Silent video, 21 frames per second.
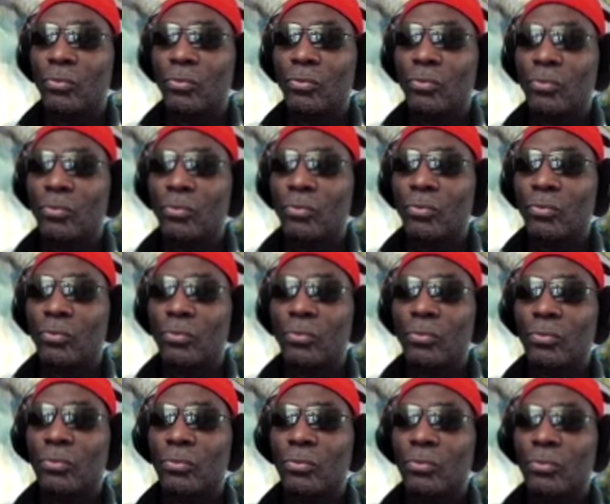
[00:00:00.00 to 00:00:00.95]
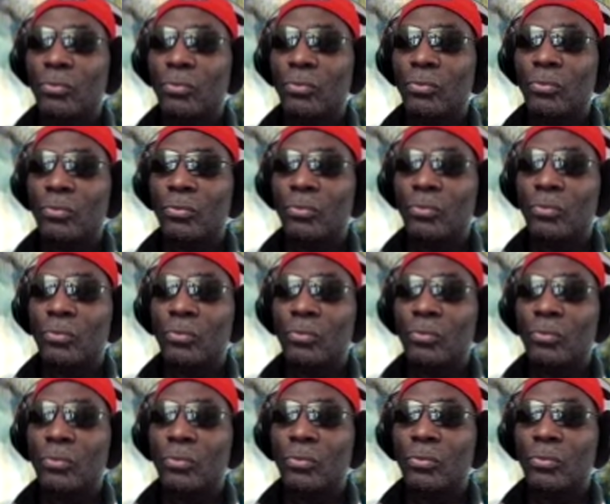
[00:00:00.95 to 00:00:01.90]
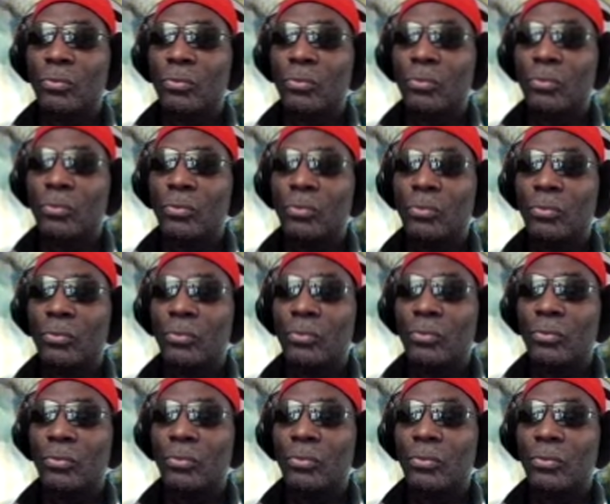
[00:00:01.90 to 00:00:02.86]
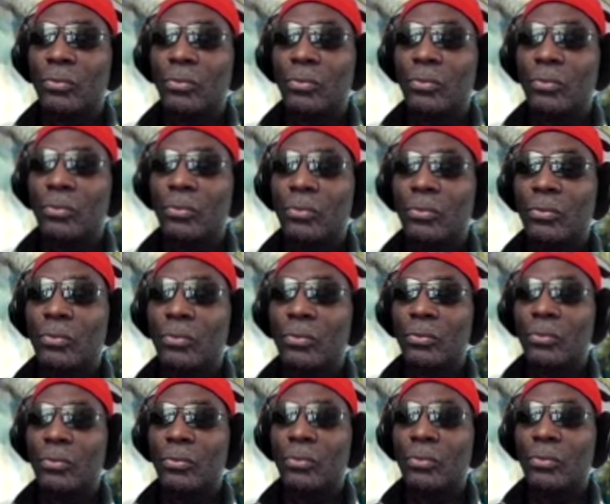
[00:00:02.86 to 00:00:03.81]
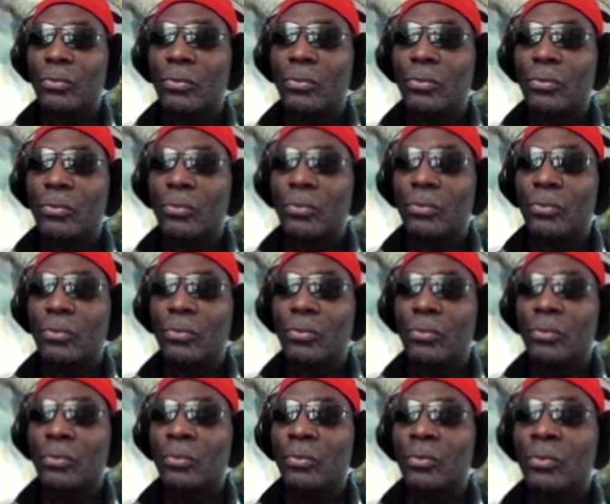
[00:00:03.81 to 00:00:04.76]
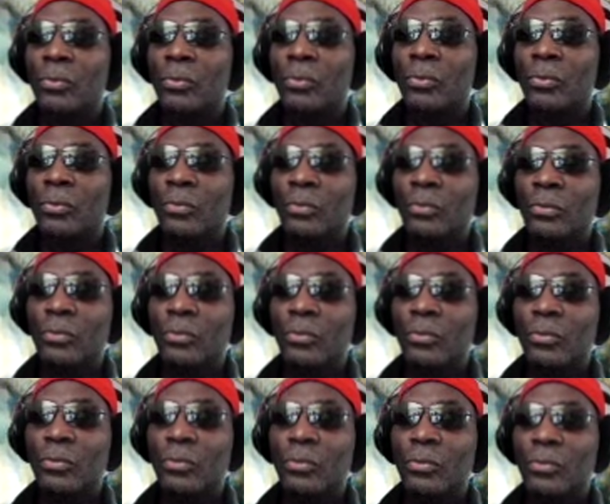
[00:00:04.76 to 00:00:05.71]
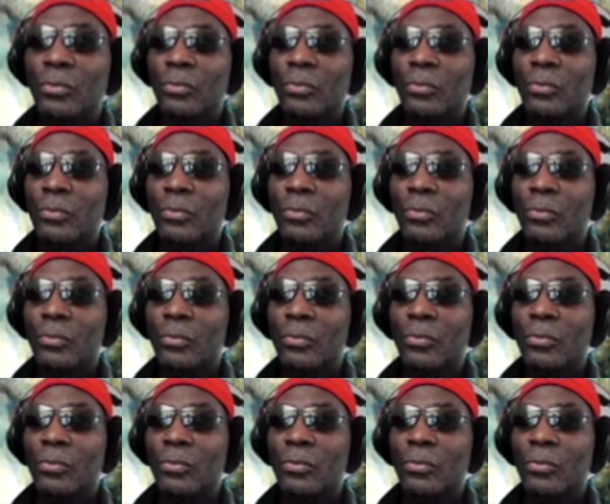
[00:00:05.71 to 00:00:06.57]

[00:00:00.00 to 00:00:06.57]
No words are spoken by the person on screen.